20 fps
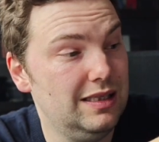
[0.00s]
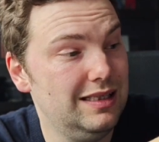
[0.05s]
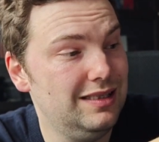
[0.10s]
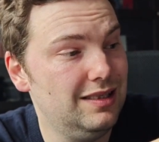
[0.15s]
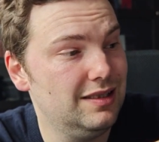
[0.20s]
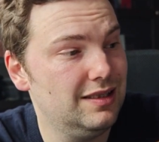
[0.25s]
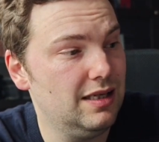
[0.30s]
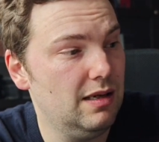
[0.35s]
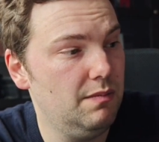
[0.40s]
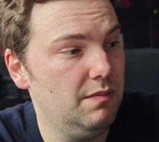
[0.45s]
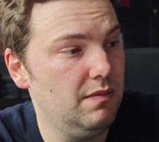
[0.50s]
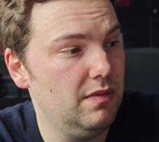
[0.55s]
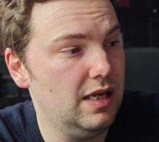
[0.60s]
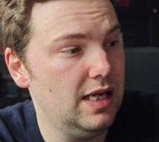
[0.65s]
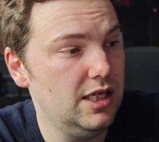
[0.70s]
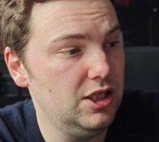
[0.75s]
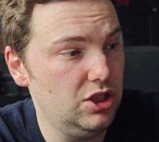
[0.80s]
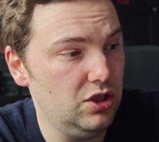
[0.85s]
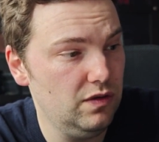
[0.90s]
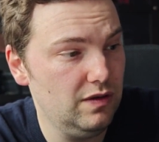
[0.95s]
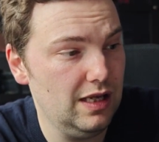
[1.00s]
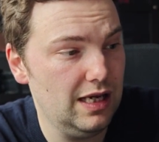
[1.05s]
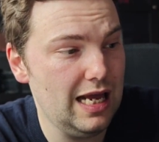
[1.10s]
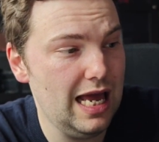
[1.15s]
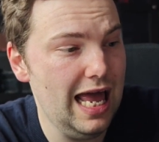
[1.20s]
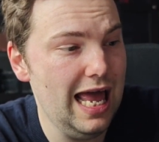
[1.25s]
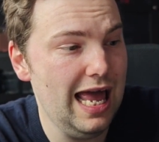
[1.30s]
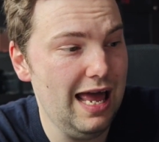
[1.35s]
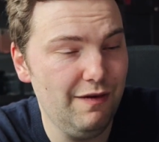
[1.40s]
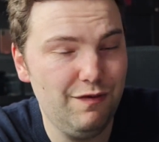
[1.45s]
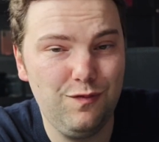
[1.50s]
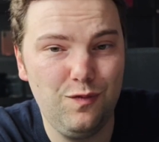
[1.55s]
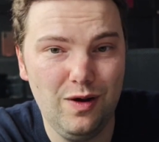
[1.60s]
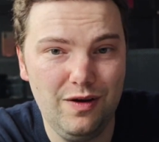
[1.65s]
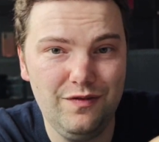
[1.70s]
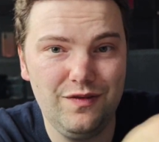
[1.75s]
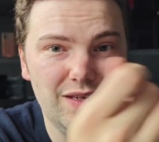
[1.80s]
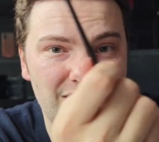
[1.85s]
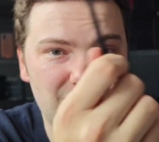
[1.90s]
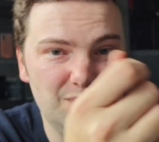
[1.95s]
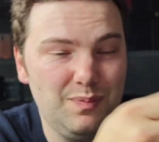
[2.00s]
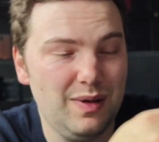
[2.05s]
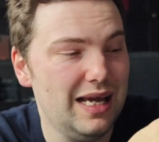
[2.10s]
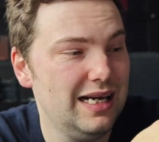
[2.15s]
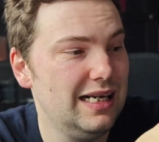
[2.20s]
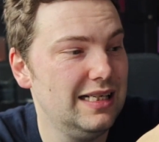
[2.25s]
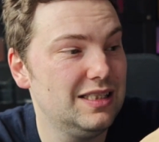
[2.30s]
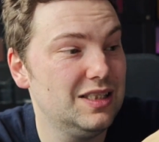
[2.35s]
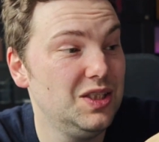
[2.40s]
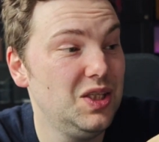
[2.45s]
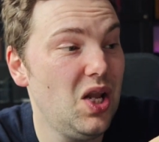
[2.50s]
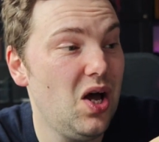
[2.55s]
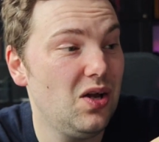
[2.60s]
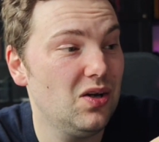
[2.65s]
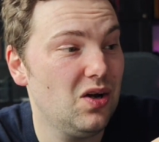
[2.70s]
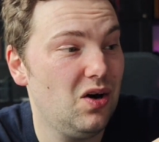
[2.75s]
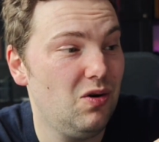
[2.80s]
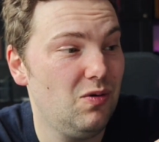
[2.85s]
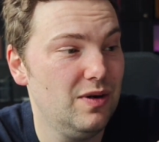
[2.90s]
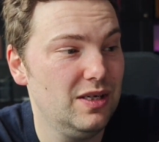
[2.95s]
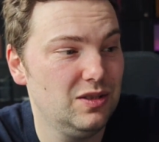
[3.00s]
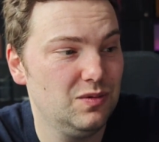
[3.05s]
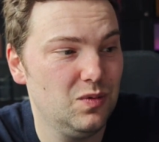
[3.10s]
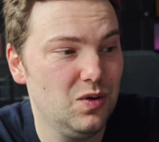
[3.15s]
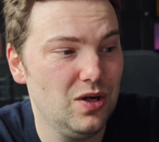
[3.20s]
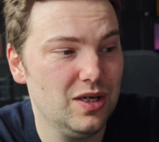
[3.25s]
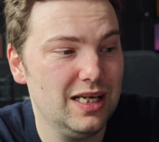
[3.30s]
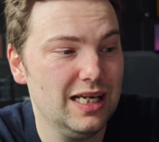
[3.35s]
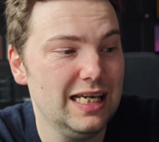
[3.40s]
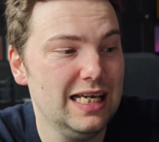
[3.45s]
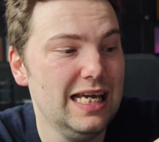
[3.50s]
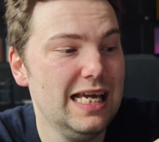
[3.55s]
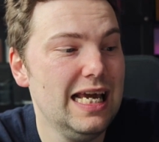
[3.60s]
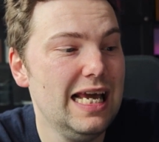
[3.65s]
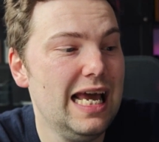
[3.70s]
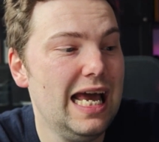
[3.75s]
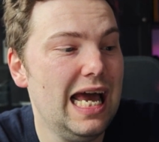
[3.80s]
This is some issue that I have with this pen. It's not always working.